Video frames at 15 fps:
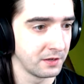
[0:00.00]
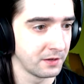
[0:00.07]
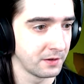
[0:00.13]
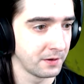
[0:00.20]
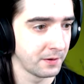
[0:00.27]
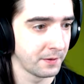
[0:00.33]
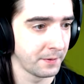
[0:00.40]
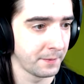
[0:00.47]

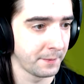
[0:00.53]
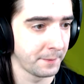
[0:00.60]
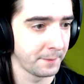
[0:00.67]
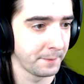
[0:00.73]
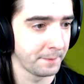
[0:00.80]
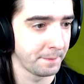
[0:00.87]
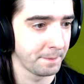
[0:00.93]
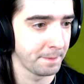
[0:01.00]

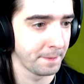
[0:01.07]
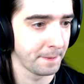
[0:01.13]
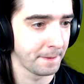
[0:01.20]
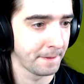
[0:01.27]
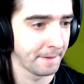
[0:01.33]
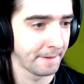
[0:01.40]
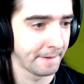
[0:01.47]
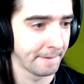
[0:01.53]

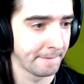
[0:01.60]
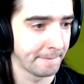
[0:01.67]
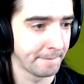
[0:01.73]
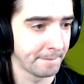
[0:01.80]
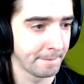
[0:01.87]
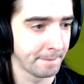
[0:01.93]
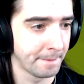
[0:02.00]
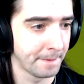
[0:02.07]

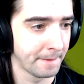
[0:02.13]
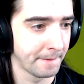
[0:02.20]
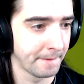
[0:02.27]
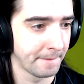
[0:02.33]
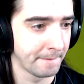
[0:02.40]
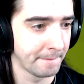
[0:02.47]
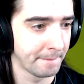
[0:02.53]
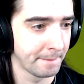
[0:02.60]

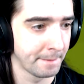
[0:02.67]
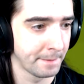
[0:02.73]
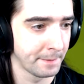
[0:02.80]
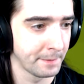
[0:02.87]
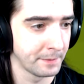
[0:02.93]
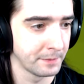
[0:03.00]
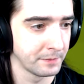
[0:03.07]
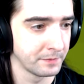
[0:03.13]

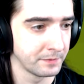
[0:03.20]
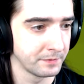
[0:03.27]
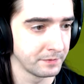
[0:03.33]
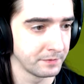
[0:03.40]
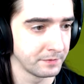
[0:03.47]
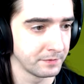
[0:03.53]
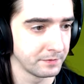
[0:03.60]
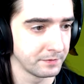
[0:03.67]

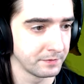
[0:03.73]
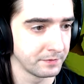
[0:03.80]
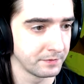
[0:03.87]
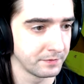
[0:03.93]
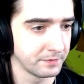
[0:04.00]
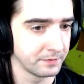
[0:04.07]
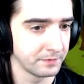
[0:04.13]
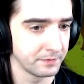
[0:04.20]

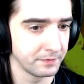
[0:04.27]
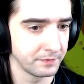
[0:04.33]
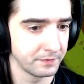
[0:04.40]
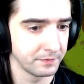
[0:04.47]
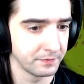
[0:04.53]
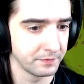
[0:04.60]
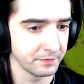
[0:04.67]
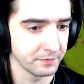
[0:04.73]

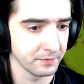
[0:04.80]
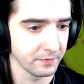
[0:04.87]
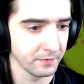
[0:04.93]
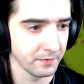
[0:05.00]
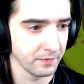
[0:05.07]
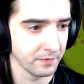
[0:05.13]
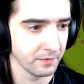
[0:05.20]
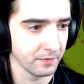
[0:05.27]

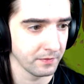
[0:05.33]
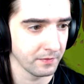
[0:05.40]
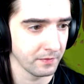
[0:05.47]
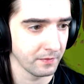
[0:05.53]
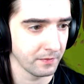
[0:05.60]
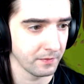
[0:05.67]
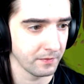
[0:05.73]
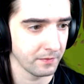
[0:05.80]

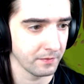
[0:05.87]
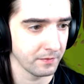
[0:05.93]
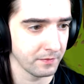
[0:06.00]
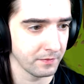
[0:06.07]
Nothing is said.